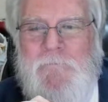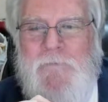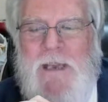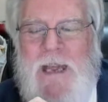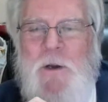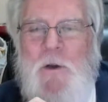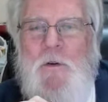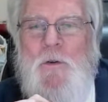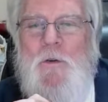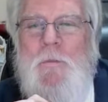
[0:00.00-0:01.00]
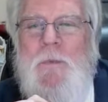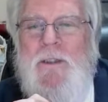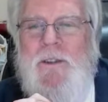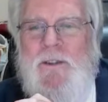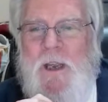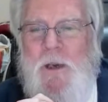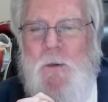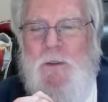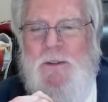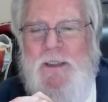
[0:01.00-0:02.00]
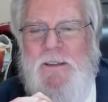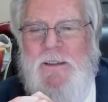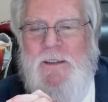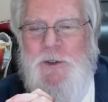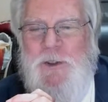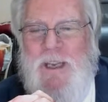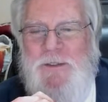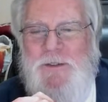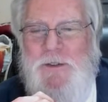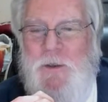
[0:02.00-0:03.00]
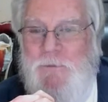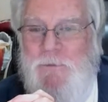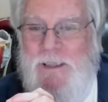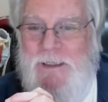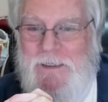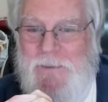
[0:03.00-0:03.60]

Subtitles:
I know you miss 100% of the shots you don't take.